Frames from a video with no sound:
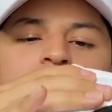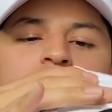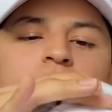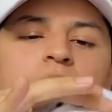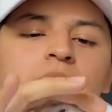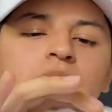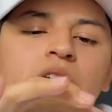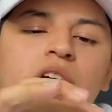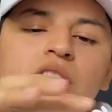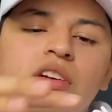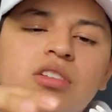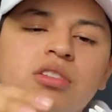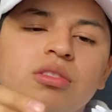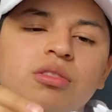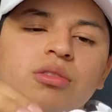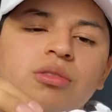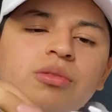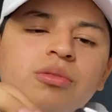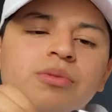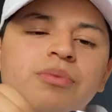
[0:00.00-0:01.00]
But
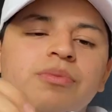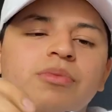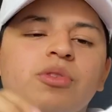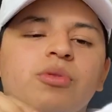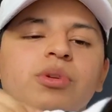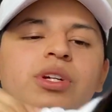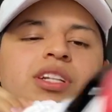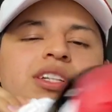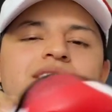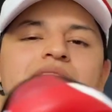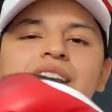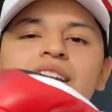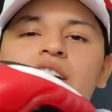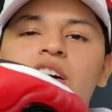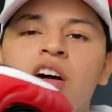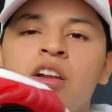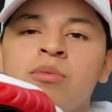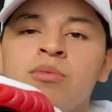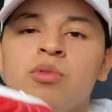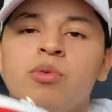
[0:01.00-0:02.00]
also, the reason they
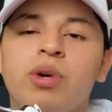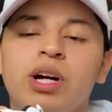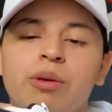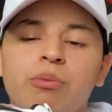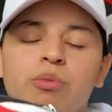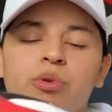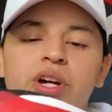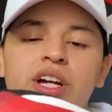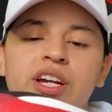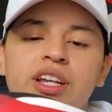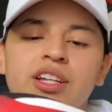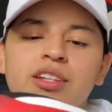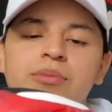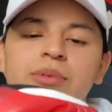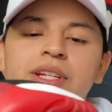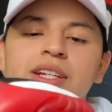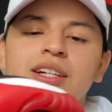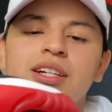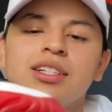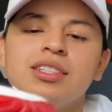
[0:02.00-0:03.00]
call them the white bred is
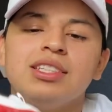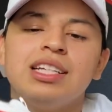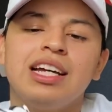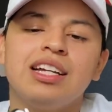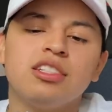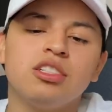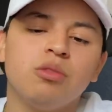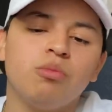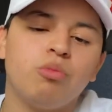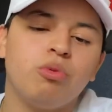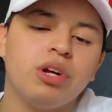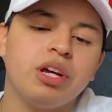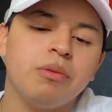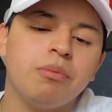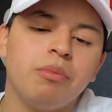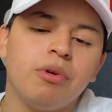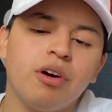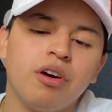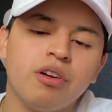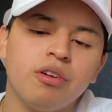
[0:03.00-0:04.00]
because it has the bred
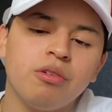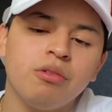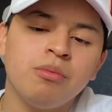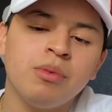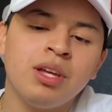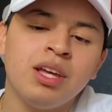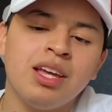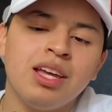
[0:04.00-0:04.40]
bottom,